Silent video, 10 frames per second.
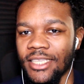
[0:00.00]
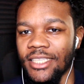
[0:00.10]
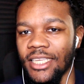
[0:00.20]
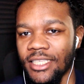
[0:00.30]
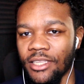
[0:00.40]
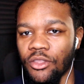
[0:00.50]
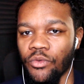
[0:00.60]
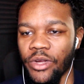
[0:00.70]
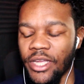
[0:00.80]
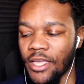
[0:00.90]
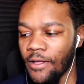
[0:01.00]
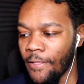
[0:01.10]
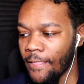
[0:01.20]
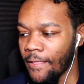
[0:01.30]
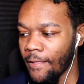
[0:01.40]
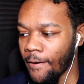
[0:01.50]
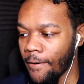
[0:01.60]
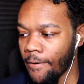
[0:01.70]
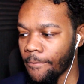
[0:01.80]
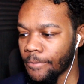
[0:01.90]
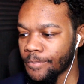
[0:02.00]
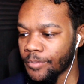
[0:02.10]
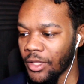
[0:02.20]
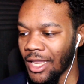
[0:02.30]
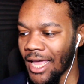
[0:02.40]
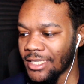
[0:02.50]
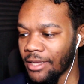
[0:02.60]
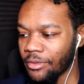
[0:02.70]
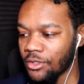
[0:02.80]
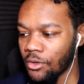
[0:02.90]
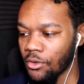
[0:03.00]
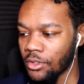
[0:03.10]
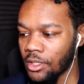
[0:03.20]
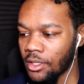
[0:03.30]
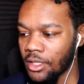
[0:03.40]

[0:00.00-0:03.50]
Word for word: season three. Um, last episode